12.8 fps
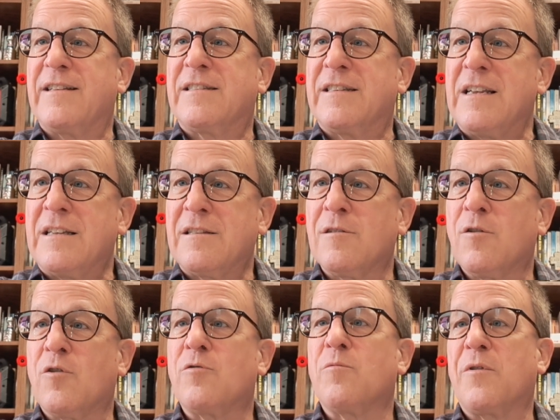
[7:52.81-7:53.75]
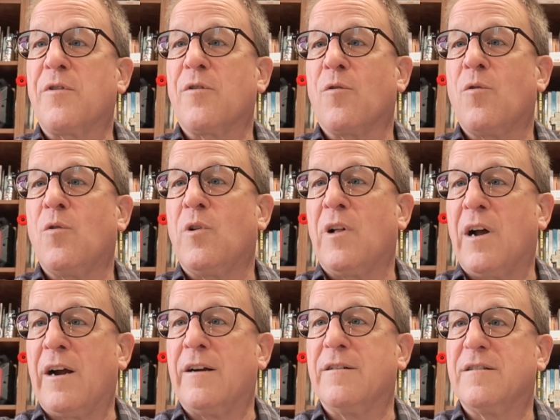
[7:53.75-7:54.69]
seek the Lord with your whole
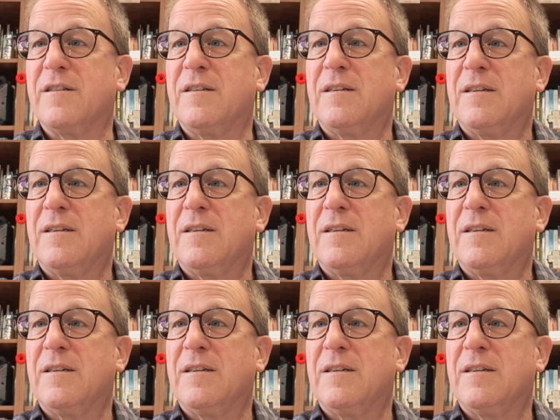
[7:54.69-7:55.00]
heart.